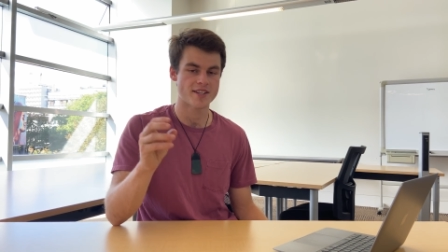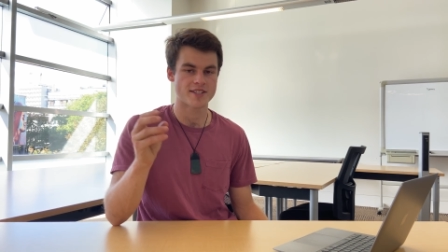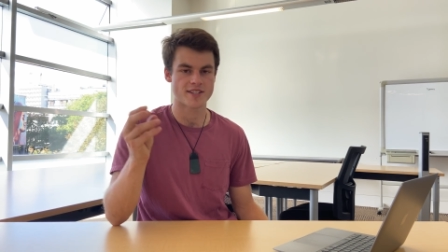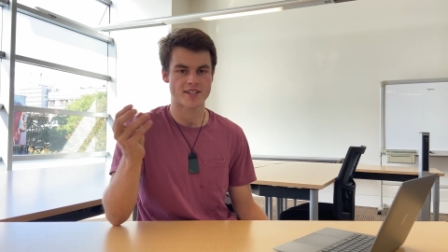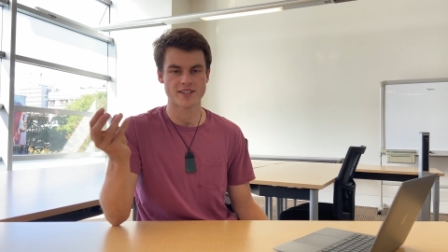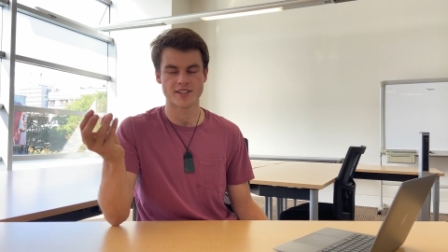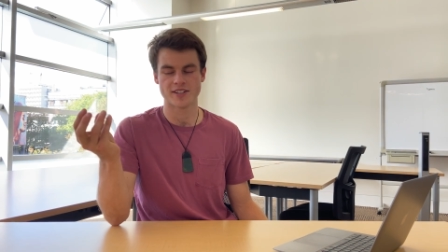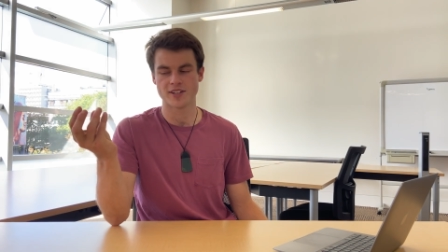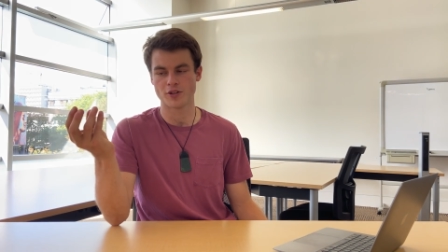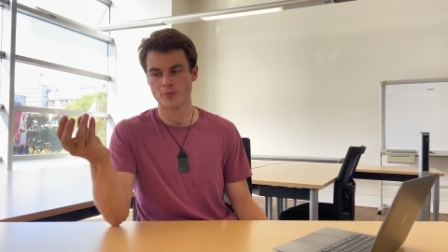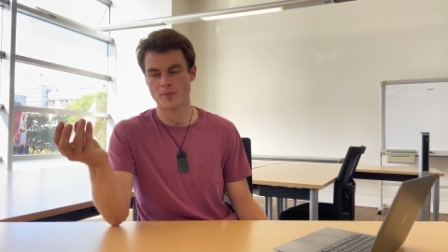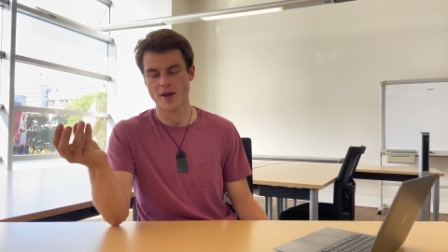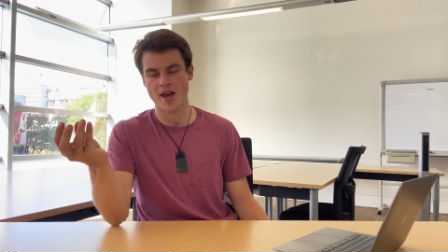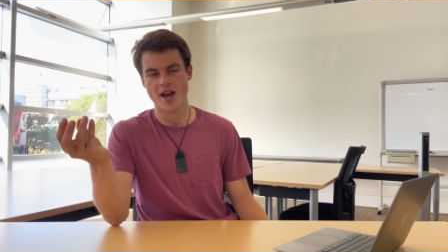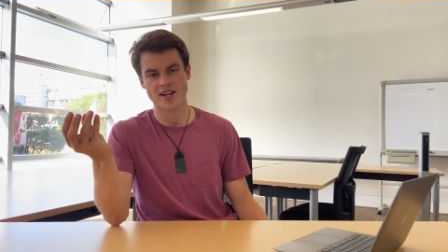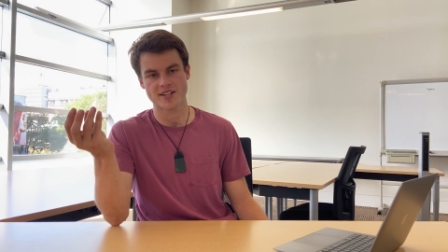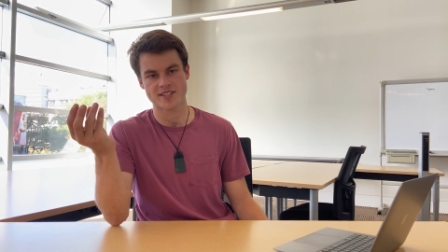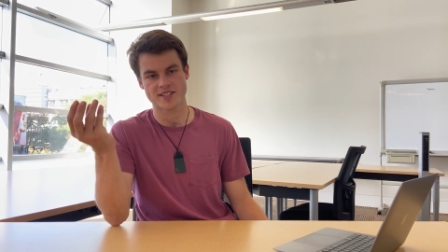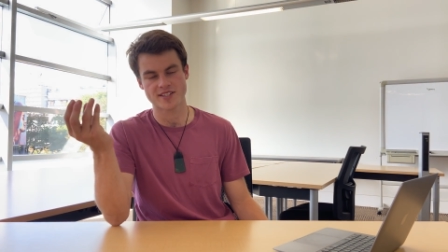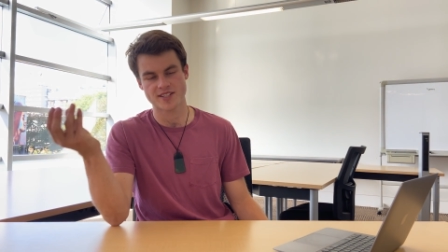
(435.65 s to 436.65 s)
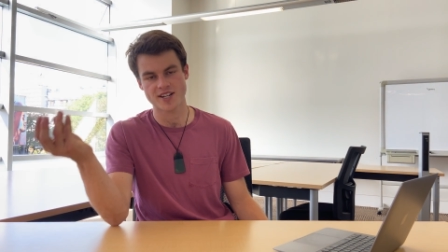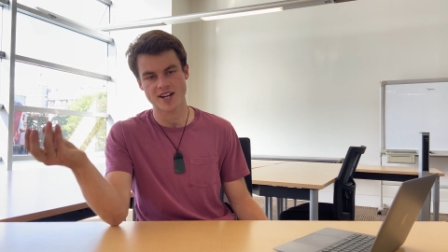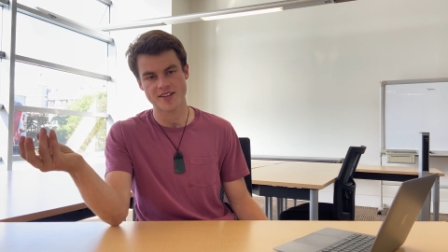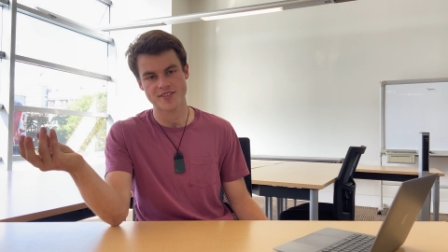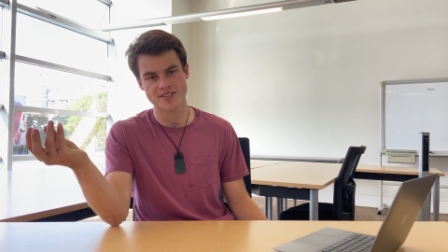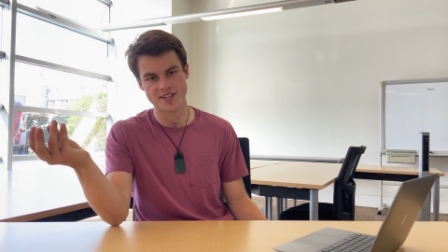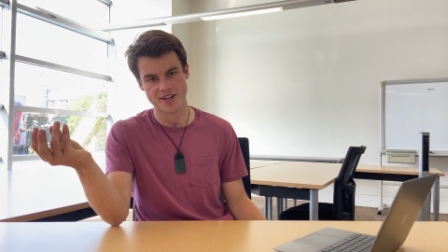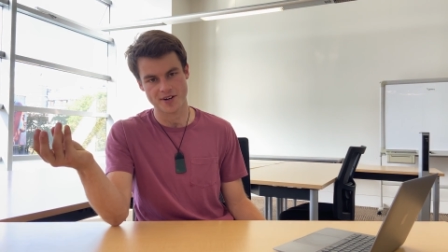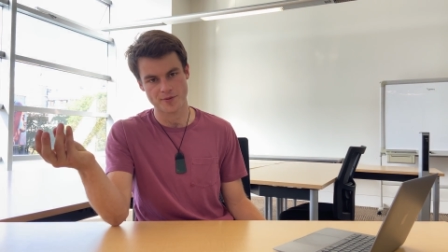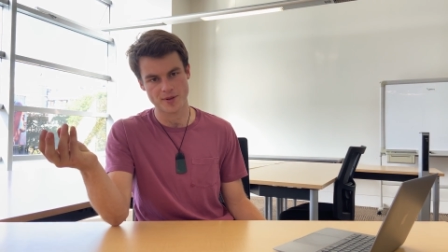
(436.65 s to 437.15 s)
is in little bags inside
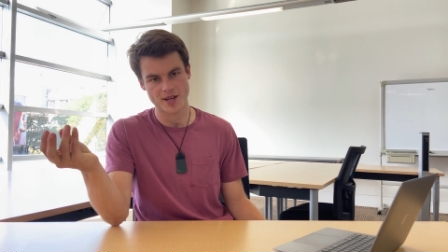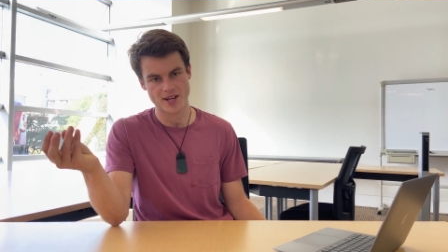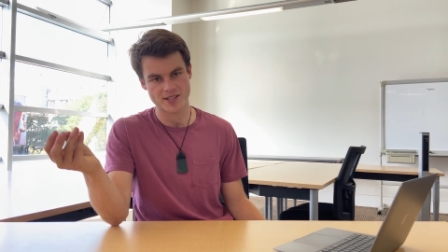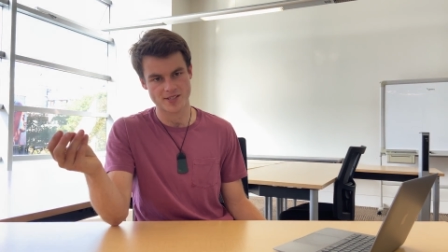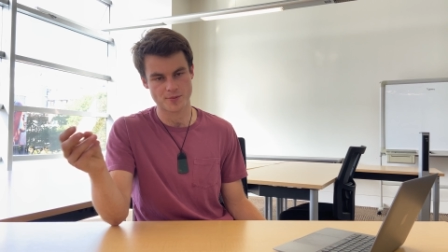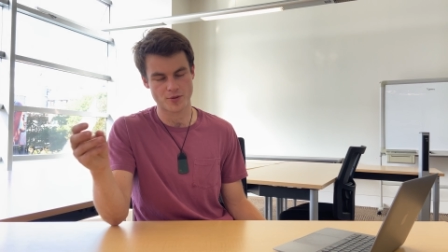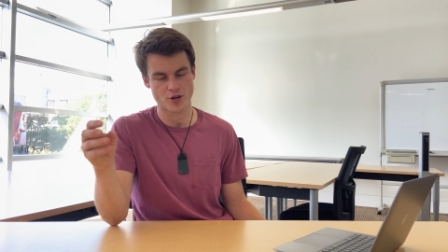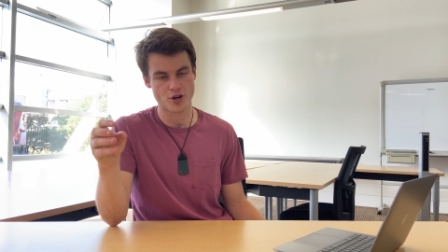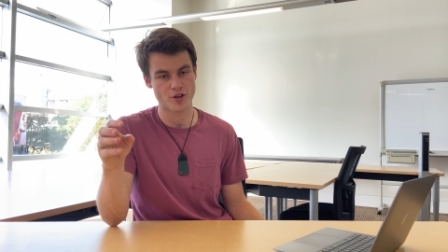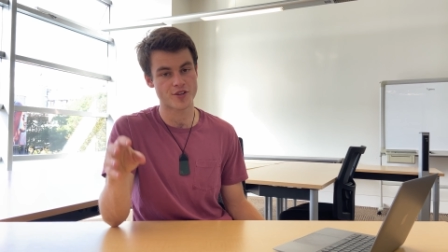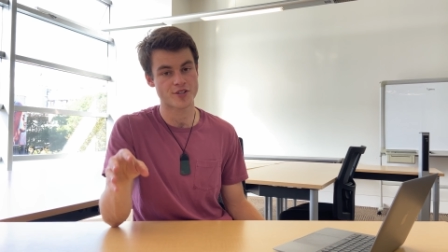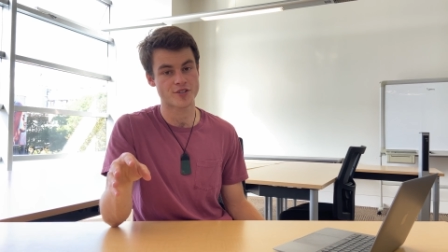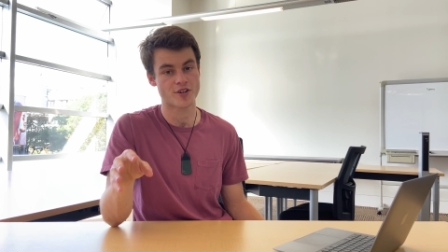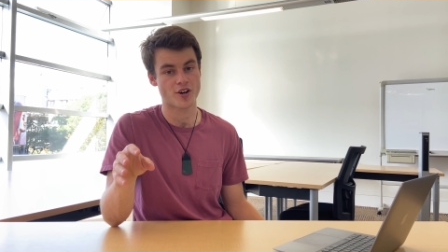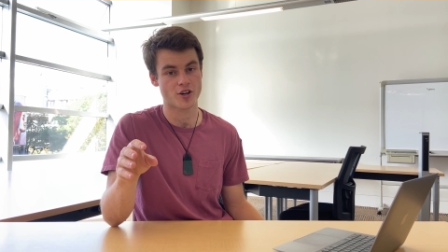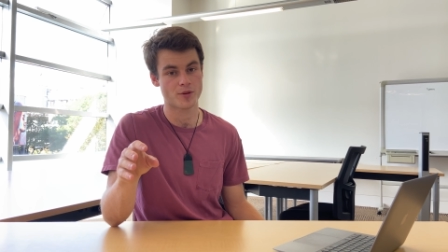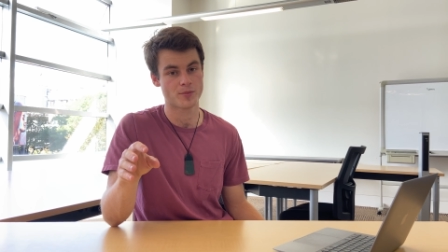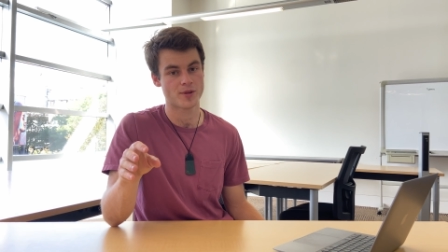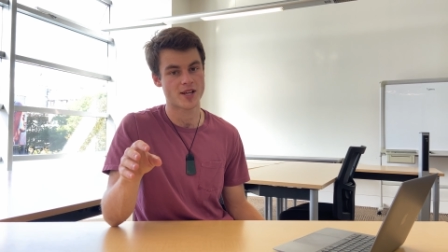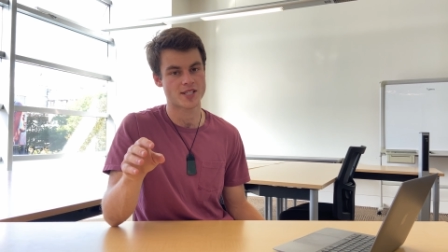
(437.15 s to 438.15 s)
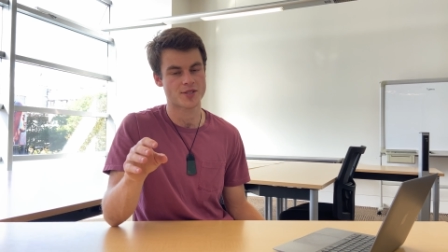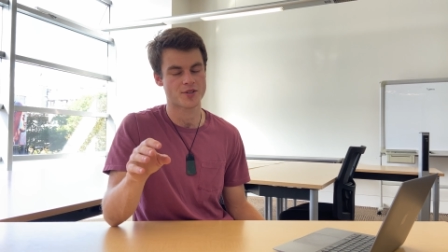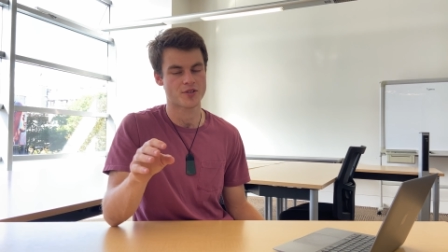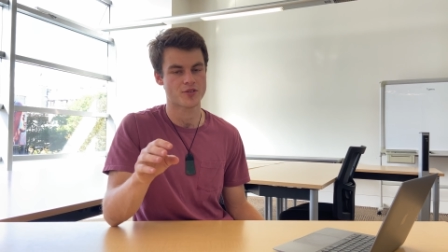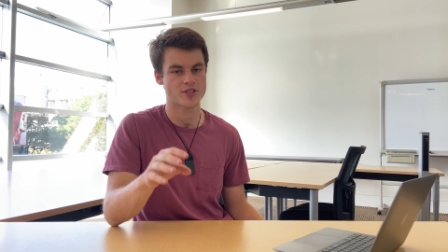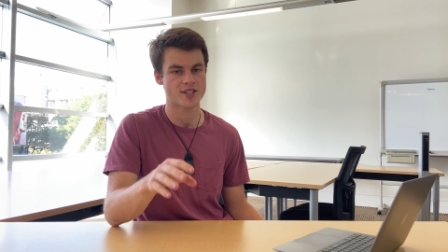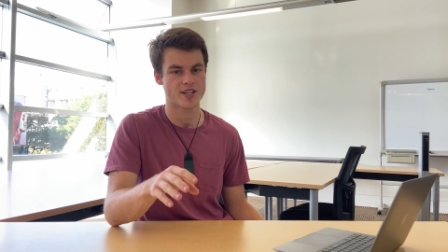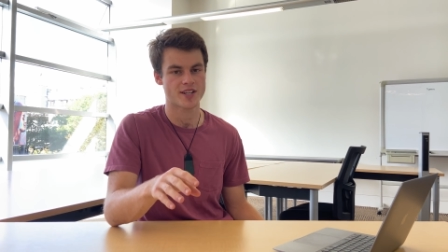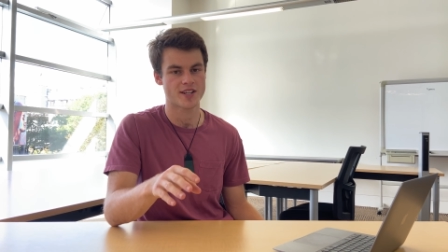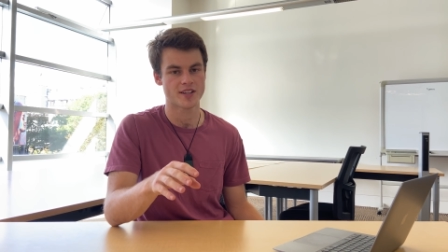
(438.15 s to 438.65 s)
the cytoplasm called the sarcoplasmic
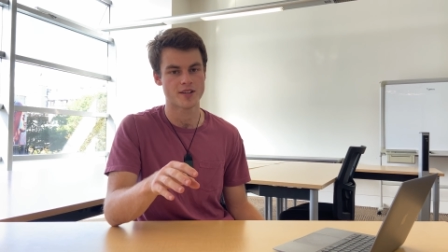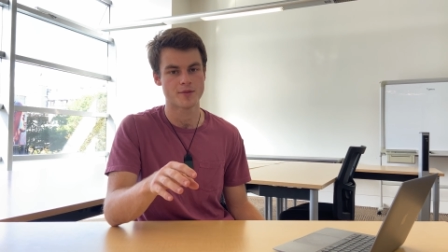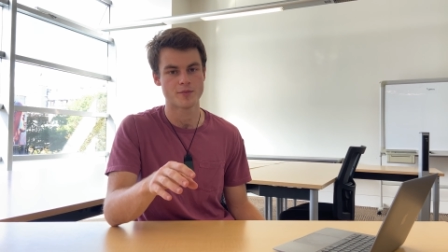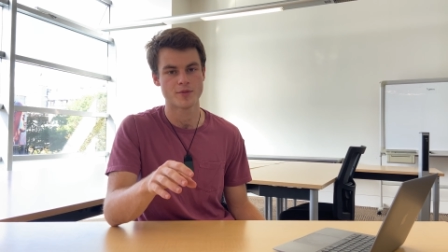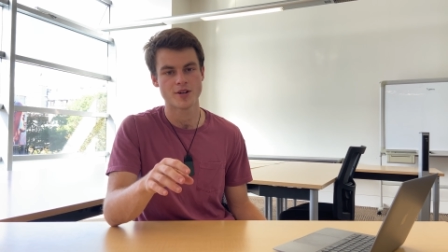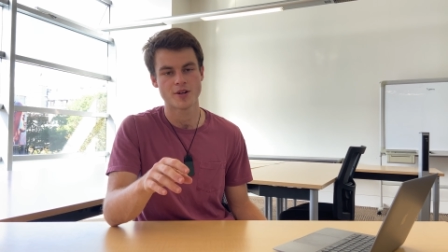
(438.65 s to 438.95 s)
reticulum,